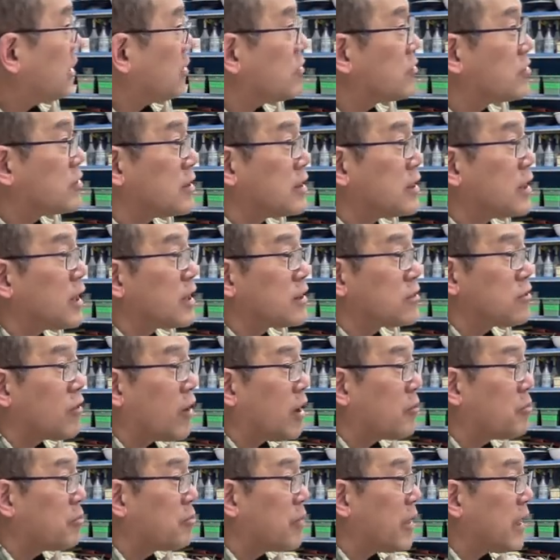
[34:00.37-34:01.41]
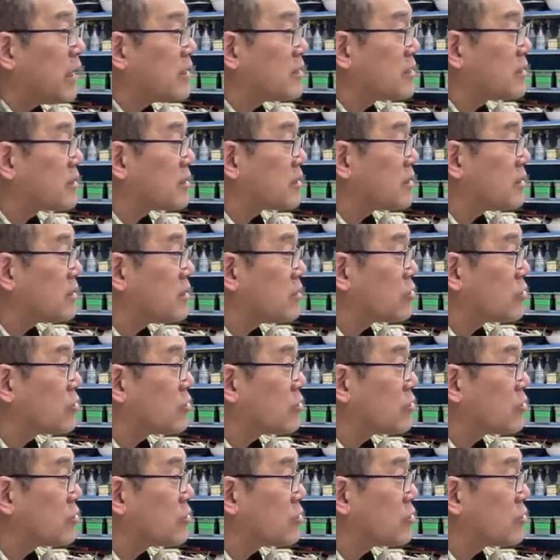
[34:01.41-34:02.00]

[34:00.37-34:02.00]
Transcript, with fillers: You see So I'm basically